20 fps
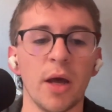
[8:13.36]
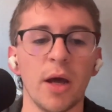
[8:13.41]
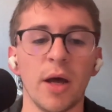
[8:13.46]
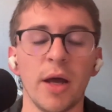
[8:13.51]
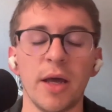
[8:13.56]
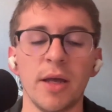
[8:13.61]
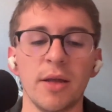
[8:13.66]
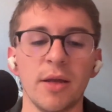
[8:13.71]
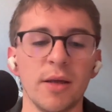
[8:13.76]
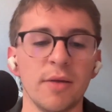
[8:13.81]

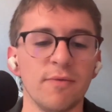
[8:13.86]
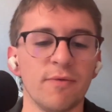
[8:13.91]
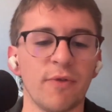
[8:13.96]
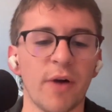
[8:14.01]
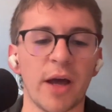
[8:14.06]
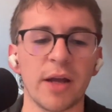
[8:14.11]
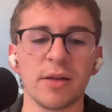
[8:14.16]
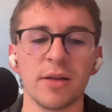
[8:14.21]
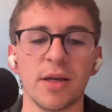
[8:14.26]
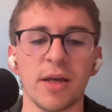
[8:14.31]
And
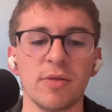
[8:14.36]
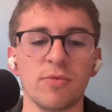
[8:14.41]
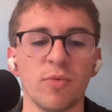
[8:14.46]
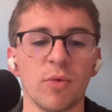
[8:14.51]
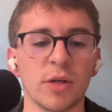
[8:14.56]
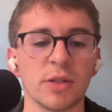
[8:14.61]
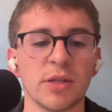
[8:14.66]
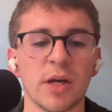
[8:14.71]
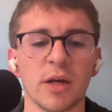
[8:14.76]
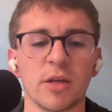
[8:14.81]
finally, I
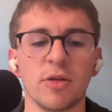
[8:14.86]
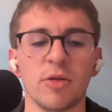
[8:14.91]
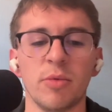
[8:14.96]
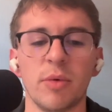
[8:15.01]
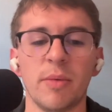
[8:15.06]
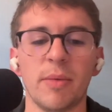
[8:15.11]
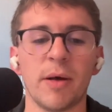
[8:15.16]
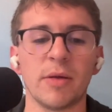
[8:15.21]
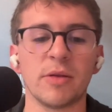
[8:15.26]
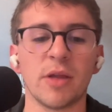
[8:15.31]
want to talk a little
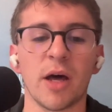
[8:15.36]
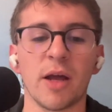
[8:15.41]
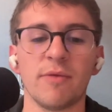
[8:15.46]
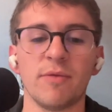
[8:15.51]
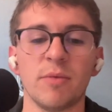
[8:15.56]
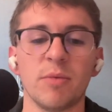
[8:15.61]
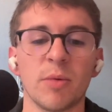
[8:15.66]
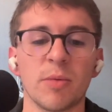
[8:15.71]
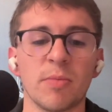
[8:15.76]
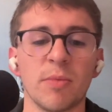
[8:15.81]
bit about
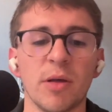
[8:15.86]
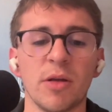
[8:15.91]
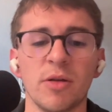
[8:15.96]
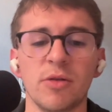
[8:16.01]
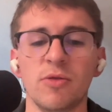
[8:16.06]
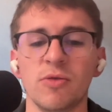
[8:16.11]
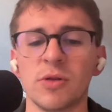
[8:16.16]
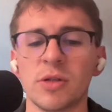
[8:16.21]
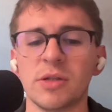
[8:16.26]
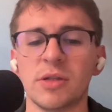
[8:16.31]
Donovan
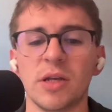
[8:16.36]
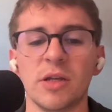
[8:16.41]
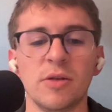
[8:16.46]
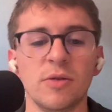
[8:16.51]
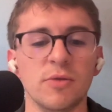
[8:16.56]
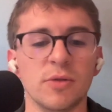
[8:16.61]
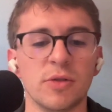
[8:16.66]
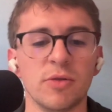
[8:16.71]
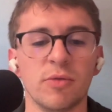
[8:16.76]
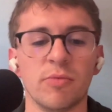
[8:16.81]
McMillan, who
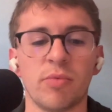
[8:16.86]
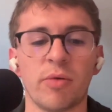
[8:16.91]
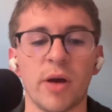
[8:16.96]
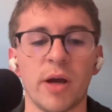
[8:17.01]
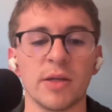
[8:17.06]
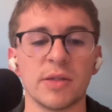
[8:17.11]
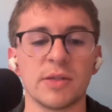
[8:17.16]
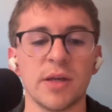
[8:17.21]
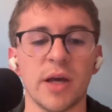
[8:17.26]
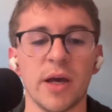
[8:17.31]
continues to
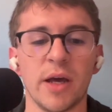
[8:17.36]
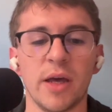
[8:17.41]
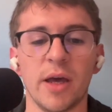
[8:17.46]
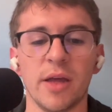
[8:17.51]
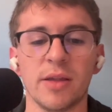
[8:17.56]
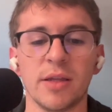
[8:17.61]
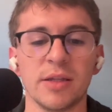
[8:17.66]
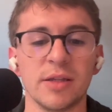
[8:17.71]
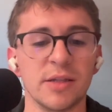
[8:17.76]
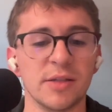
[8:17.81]
impress.
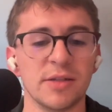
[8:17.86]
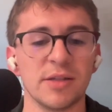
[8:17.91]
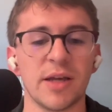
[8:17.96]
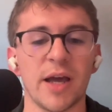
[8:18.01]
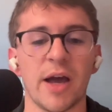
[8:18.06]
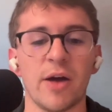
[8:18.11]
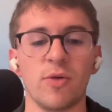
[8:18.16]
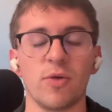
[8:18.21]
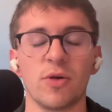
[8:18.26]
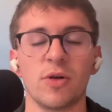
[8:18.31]
I think this is a
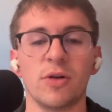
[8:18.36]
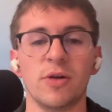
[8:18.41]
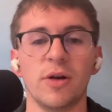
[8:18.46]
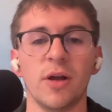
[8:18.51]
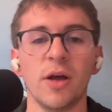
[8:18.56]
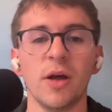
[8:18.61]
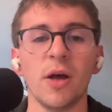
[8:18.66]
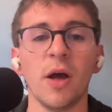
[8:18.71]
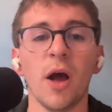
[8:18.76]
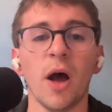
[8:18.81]
guy who
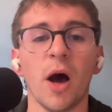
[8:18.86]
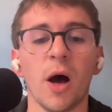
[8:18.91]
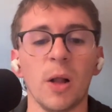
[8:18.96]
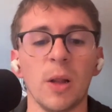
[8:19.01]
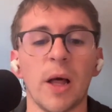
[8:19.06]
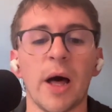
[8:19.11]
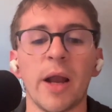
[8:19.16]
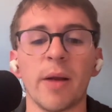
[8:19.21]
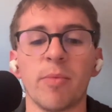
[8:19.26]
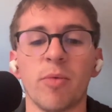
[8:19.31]
earned a
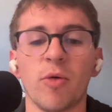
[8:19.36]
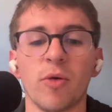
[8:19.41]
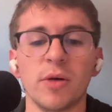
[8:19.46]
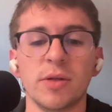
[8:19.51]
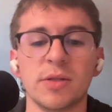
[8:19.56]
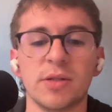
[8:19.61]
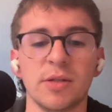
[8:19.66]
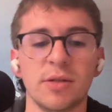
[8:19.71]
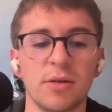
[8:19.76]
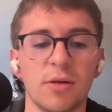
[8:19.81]
lot of
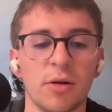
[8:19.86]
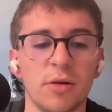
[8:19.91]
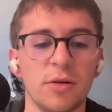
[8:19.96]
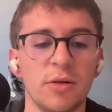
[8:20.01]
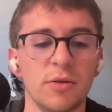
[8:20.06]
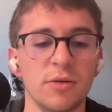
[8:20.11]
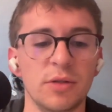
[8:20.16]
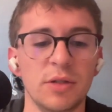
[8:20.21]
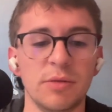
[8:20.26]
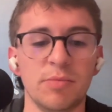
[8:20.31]
points in
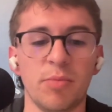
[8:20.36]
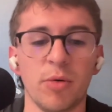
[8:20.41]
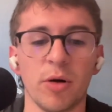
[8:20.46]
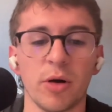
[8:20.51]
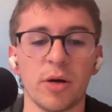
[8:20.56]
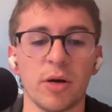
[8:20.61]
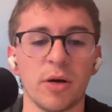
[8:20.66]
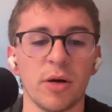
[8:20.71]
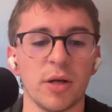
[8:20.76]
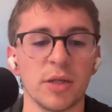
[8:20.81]
Narduzzi's
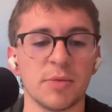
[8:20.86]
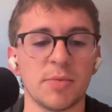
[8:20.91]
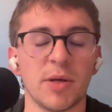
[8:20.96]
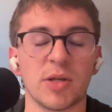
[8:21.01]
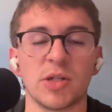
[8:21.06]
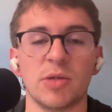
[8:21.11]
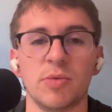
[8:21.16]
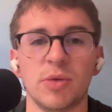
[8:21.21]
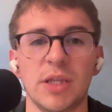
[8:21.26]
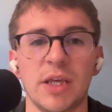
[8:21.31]
book,
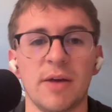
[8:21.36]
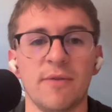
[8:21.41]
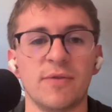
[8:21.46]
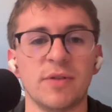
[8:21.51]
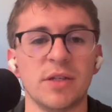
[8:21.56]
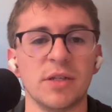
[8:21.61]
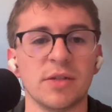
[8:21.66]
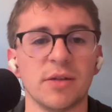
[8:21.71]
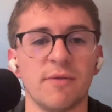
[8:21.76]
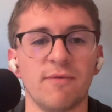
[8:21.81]
especially with the
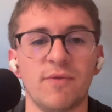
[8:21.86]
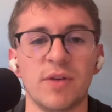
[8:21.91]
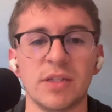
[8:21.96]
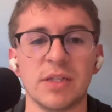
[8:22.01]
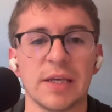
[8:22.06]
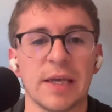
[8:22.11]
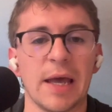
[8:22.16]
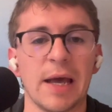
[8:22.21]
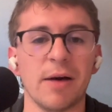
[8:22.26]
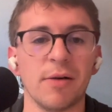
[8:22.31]
emphasis on
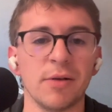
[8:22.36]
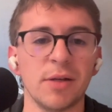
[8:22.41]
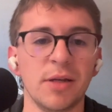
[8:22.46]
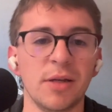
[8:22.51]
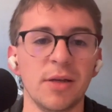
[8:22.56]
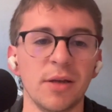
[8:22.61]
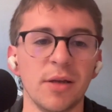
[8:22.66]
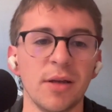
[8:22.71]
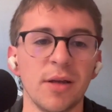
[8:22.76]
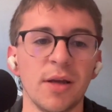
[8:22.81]

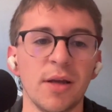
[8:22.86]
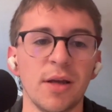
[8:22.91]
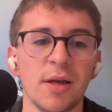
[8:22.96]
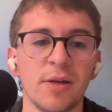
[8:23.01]
physicality